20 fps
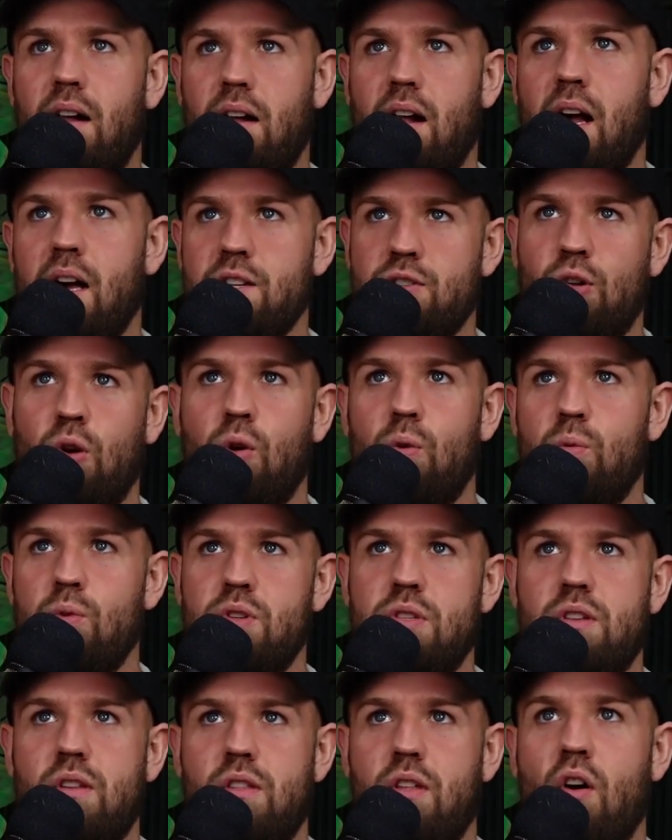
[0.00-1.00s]
has
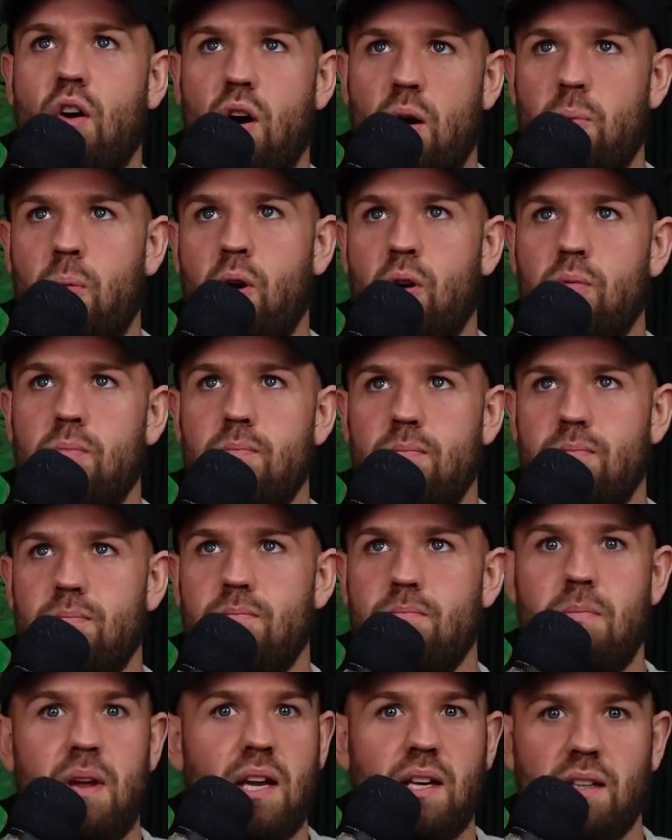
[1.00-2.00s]
always thought about
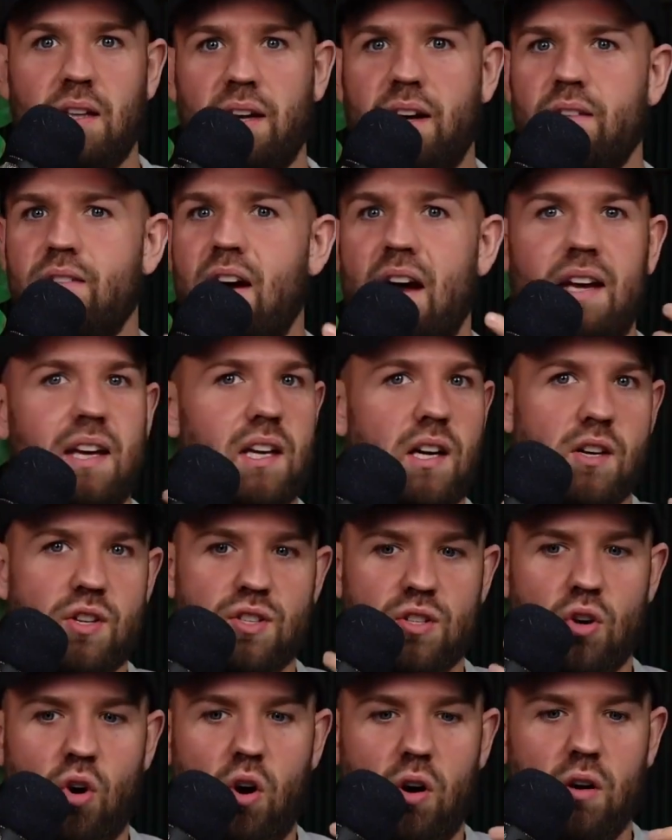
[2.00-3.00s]
make like if I hear a
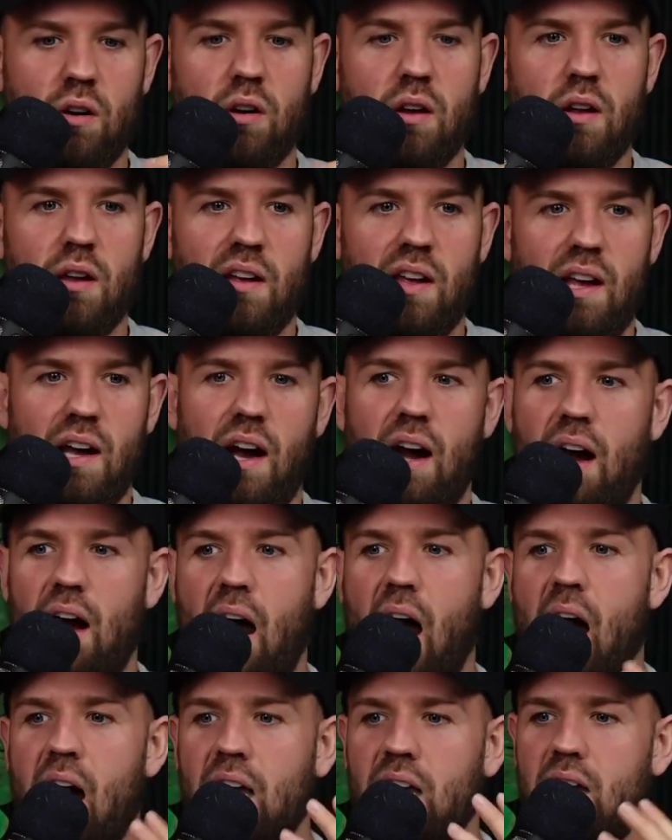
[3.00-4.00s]
song,
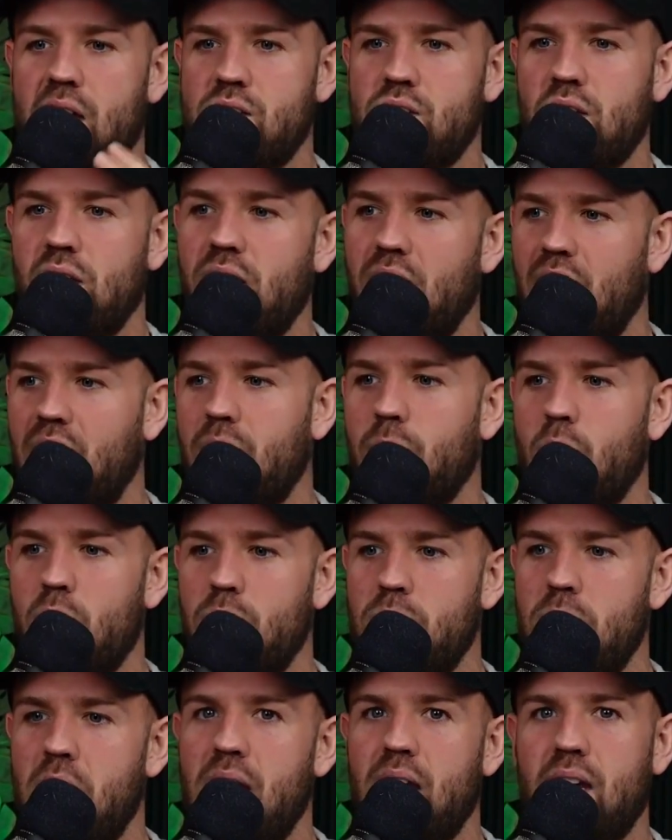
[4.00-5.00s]
I literally think about
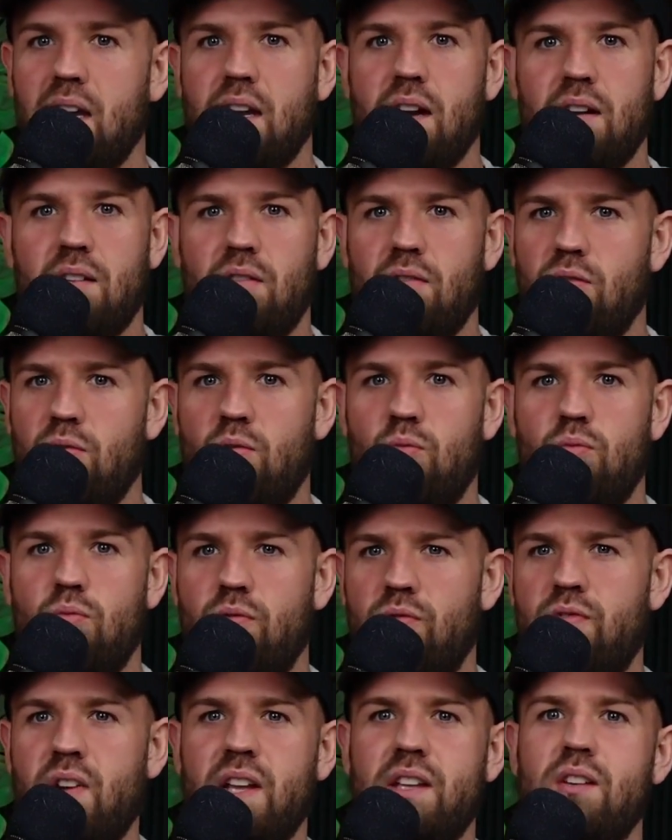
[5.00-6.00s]
making
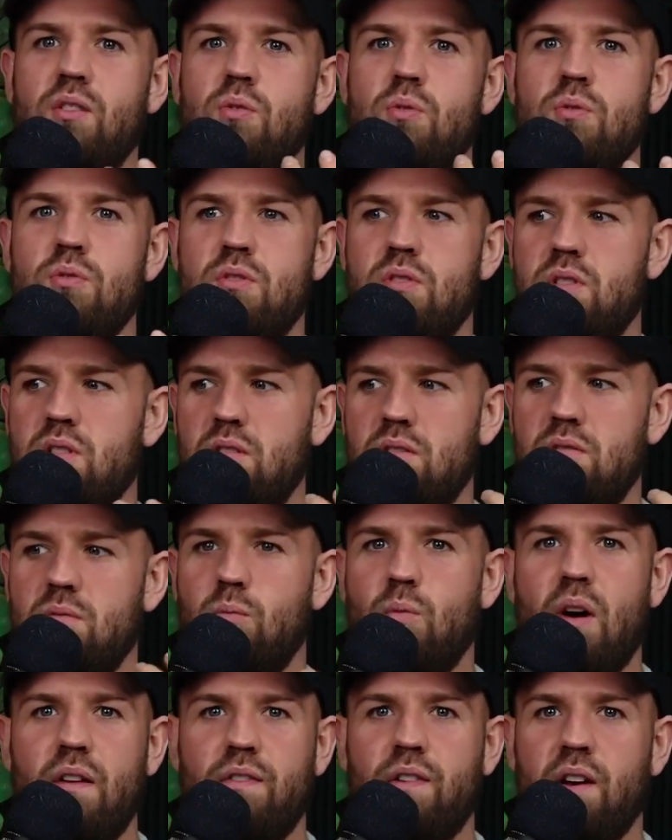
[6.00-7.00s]
videos
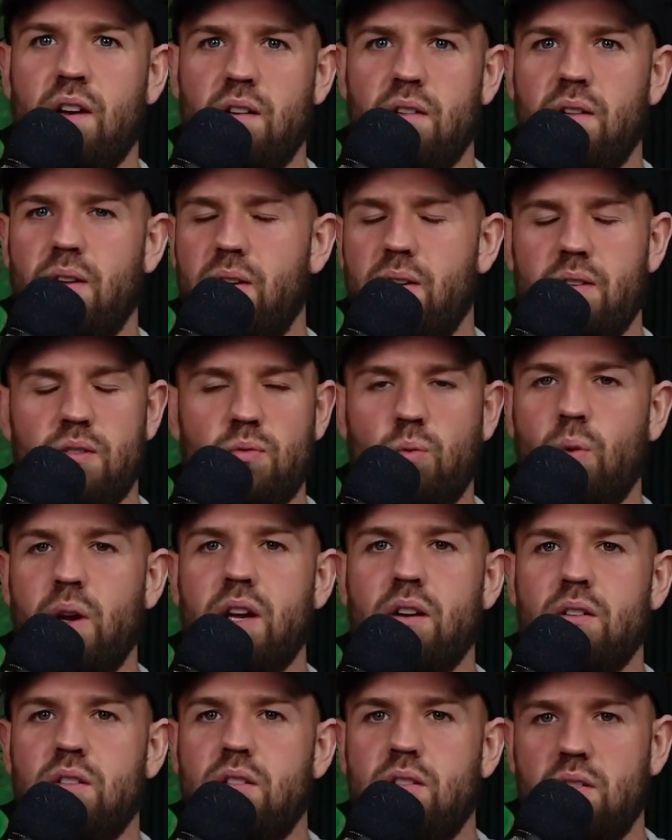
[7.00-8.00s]
with it. It's
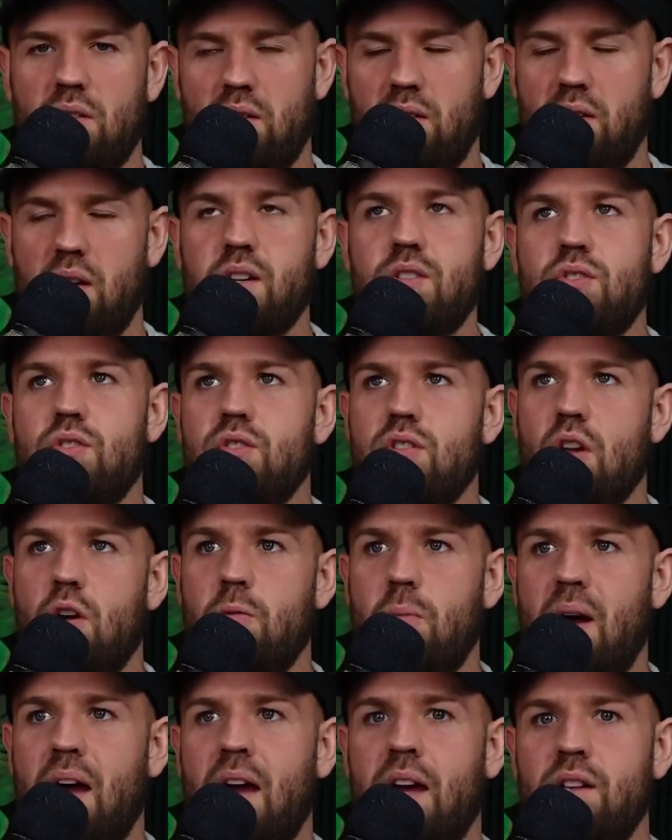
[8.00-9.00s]
weird. That's just how
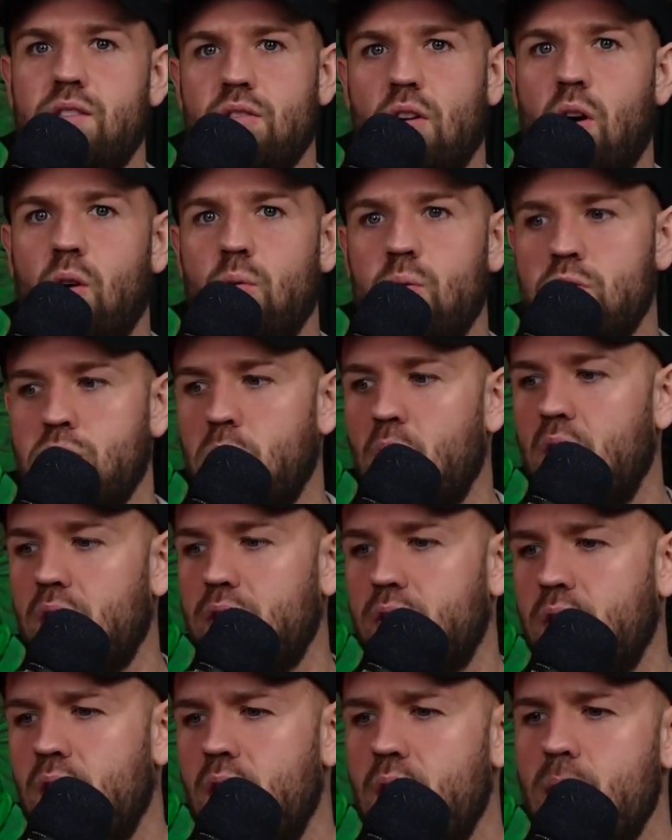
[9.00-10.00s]
my head's always
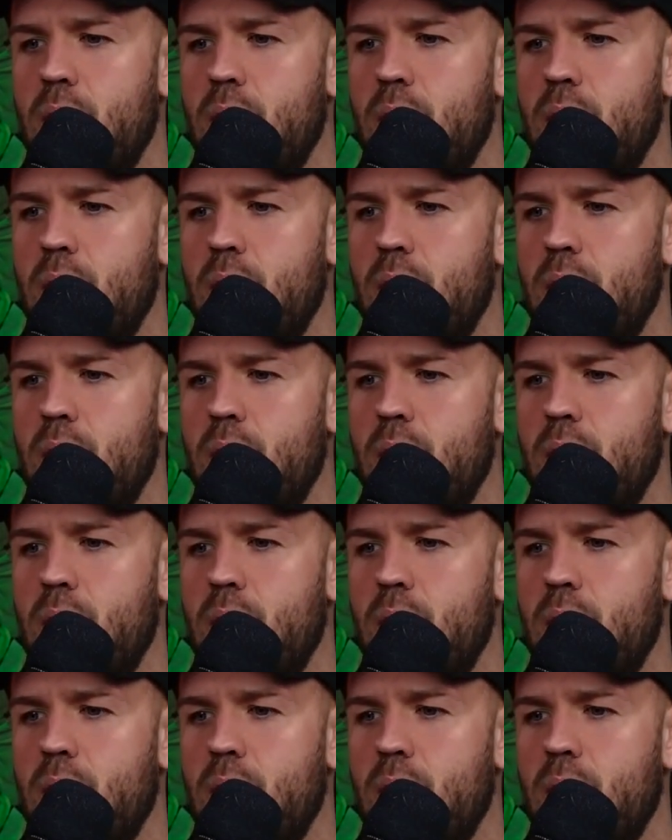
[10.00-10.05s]
worked.